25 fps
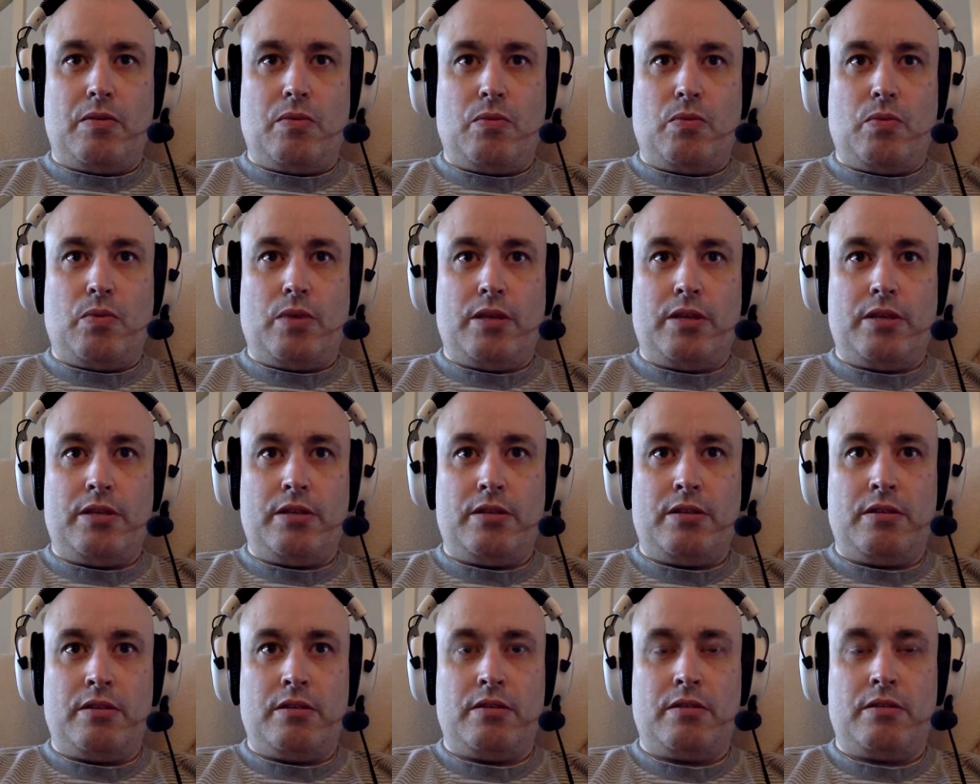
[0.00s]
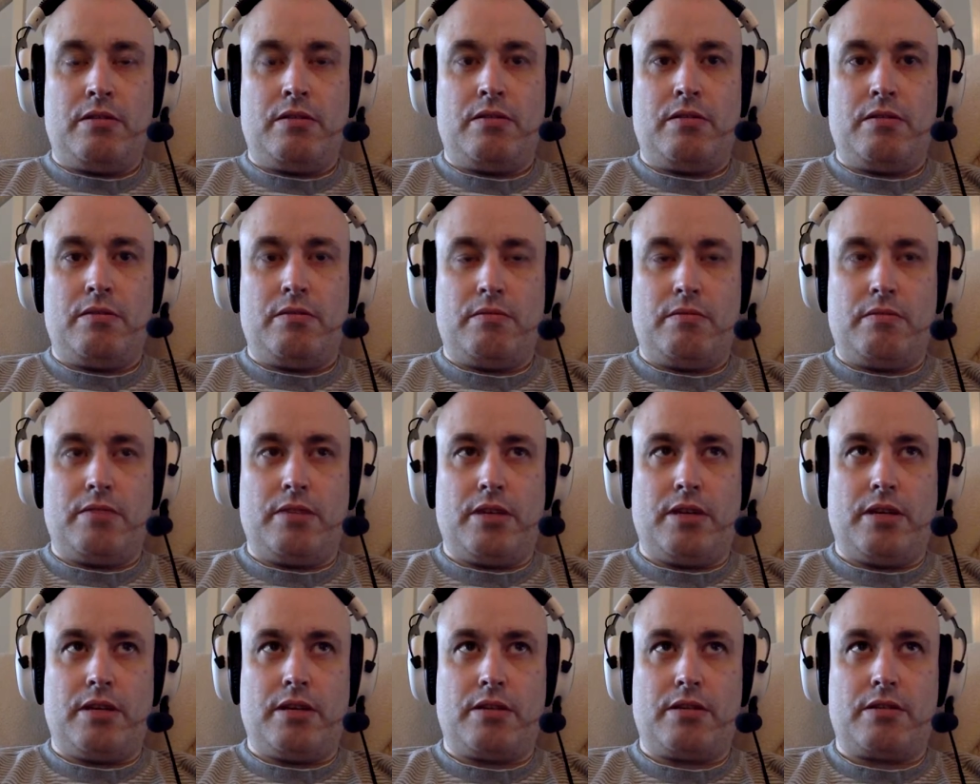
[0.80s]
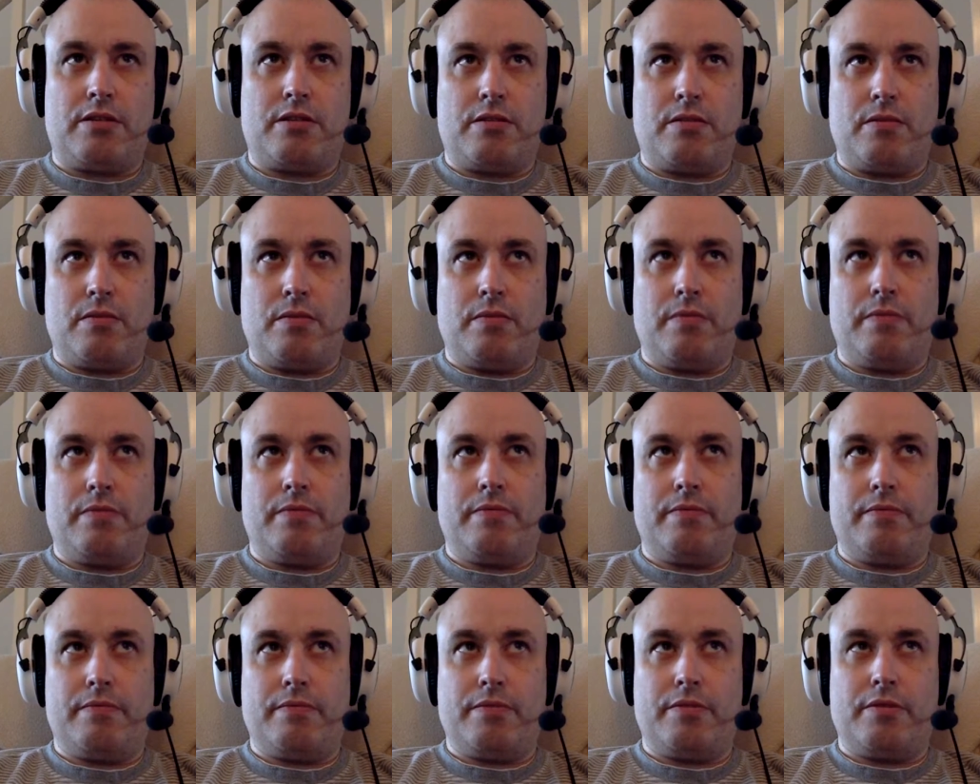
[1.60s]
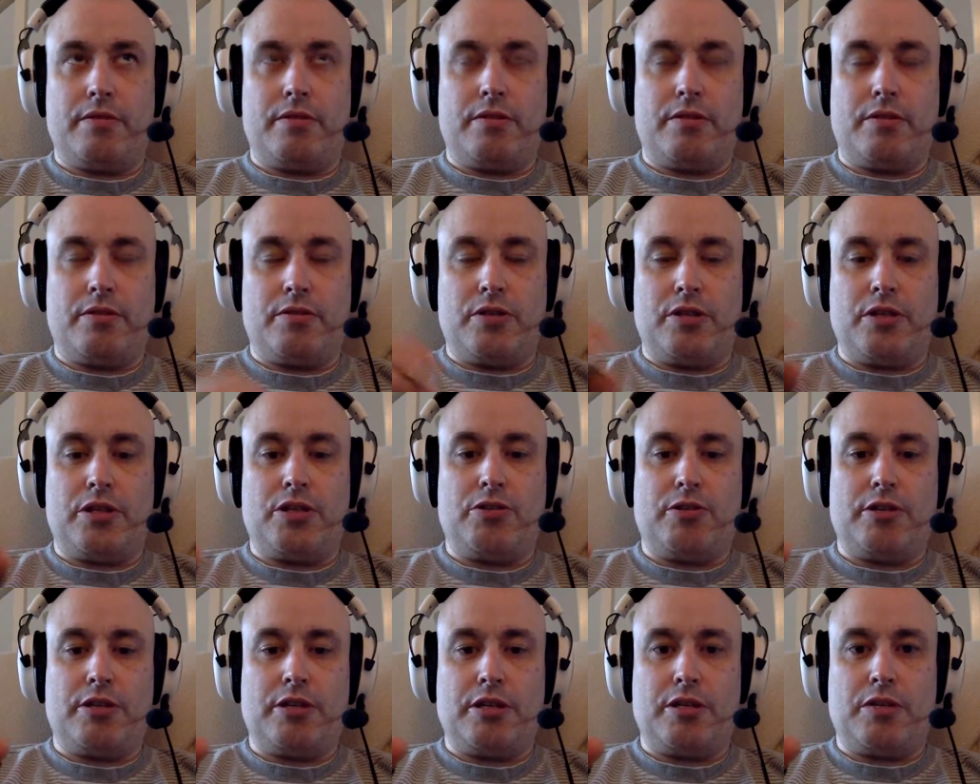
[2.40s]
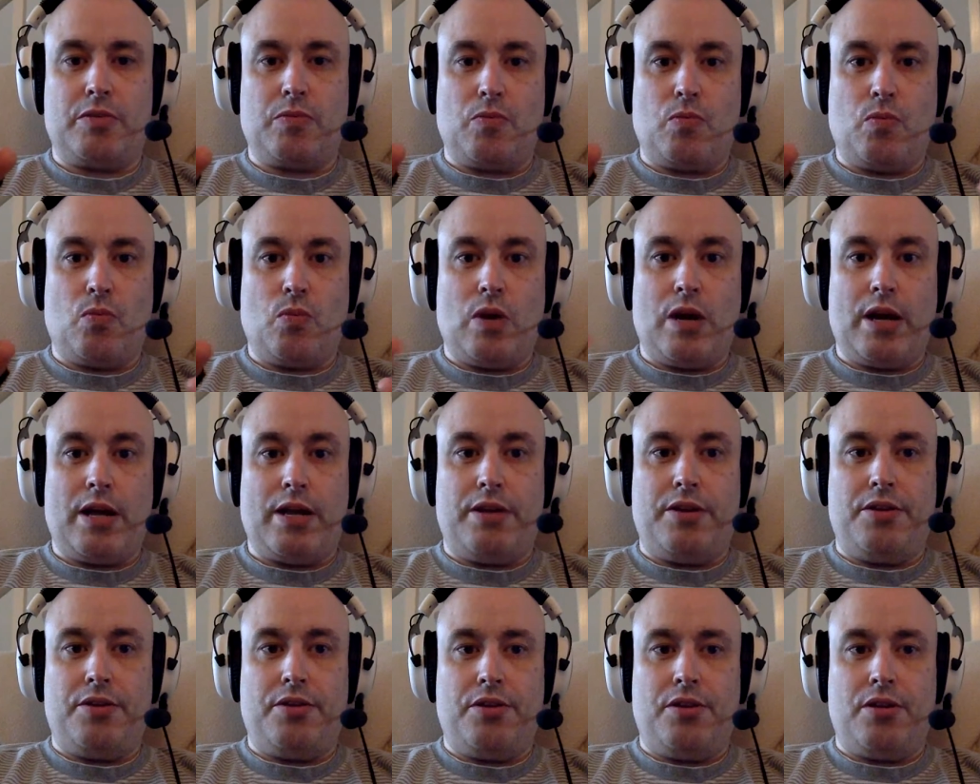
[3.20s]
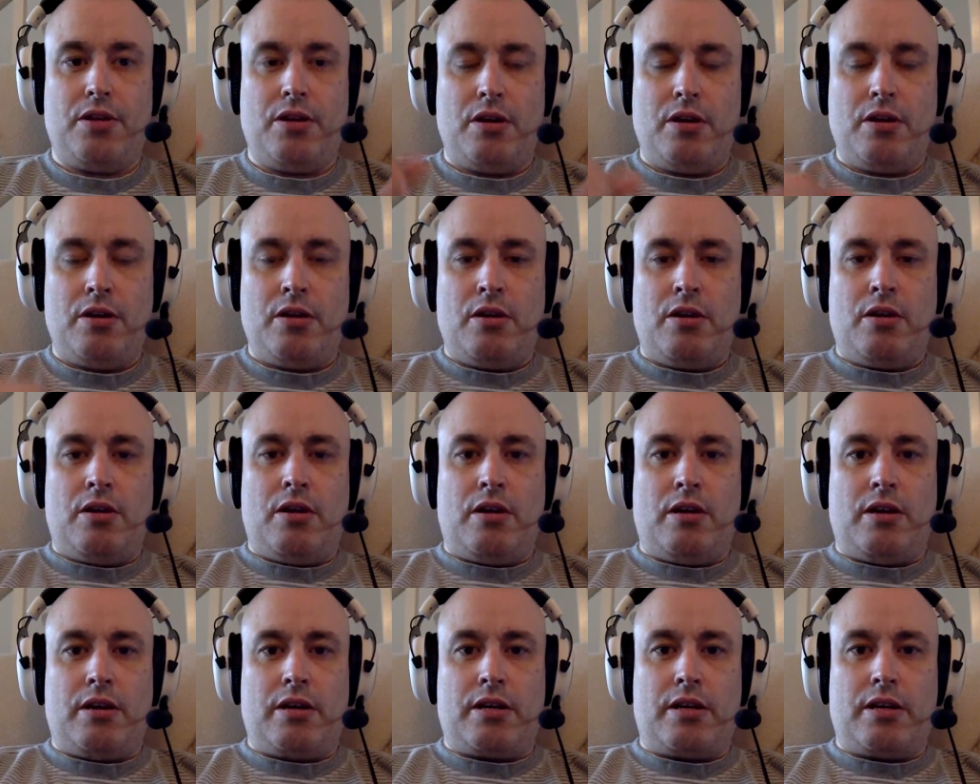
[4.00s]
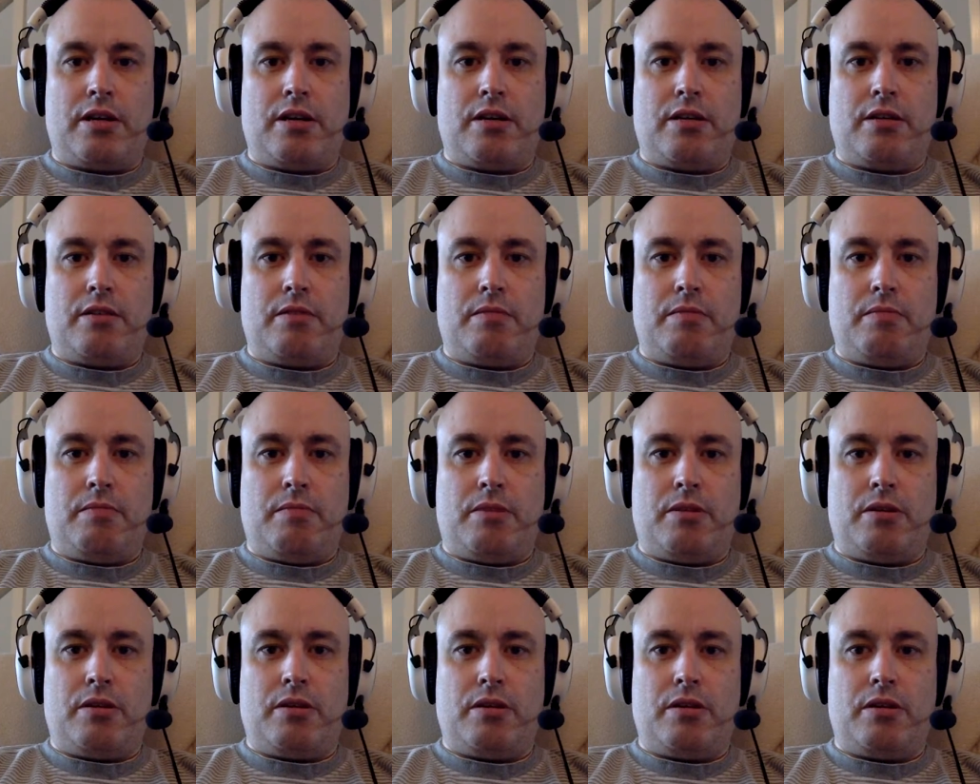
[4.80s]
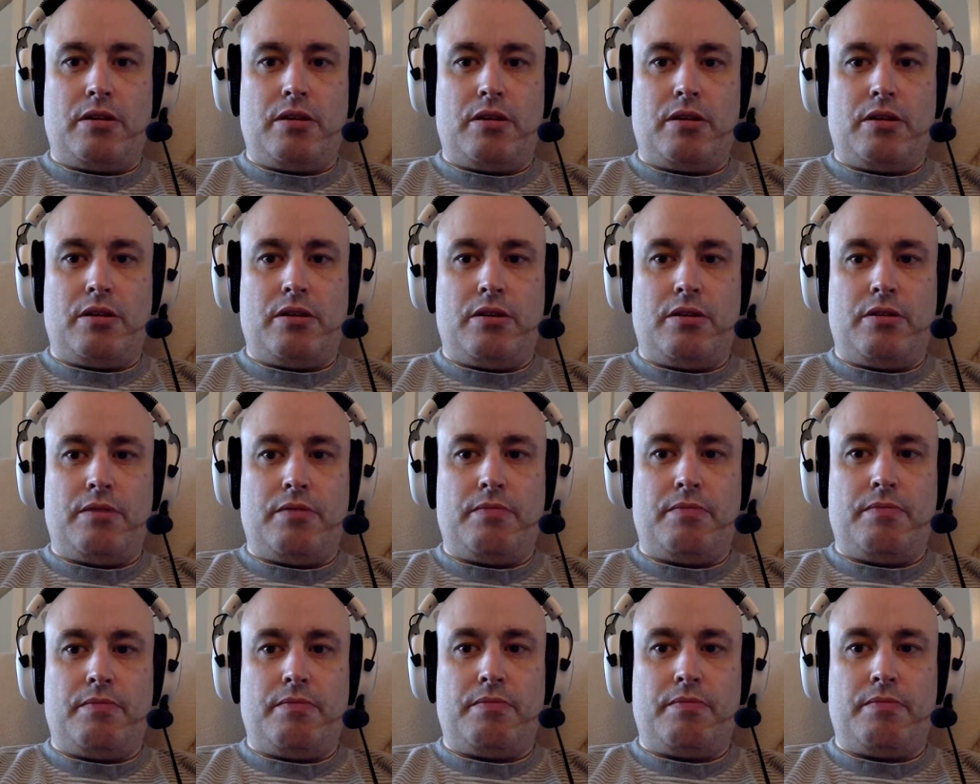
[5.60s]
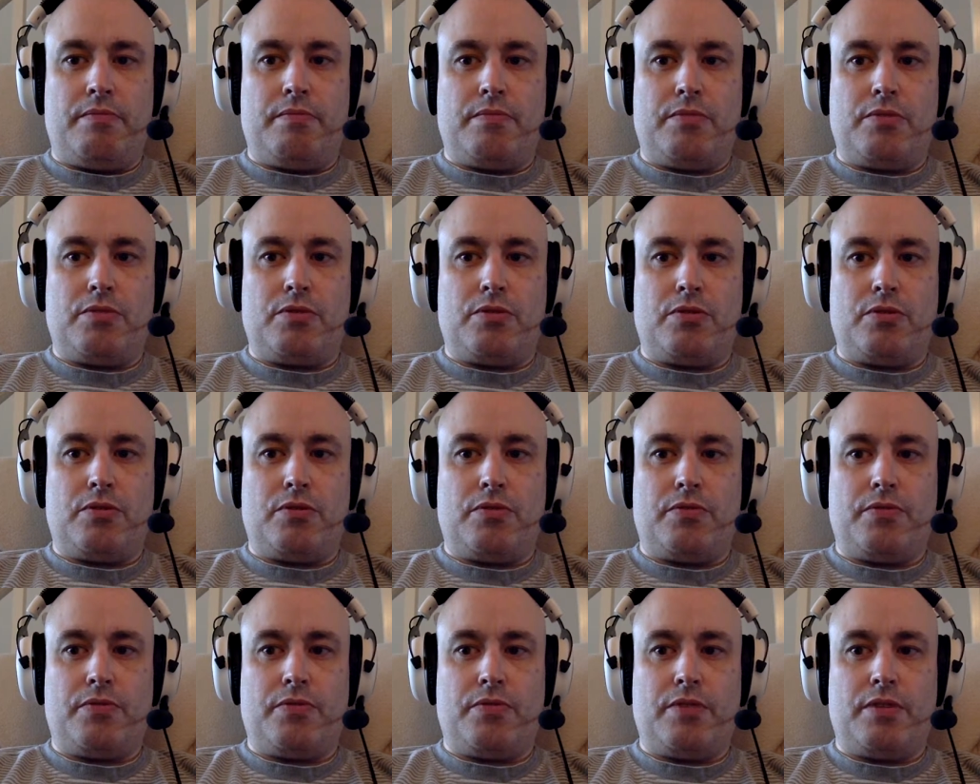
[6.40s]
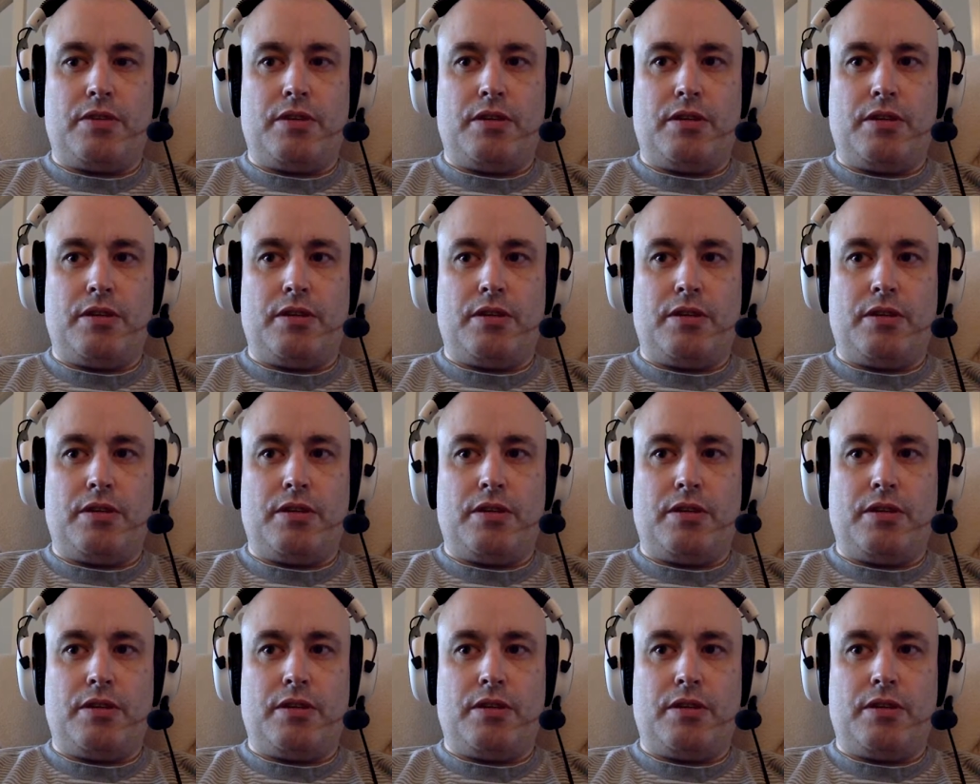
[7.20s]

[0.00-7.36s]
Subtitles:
When, yes, the dreaded when I get my sort of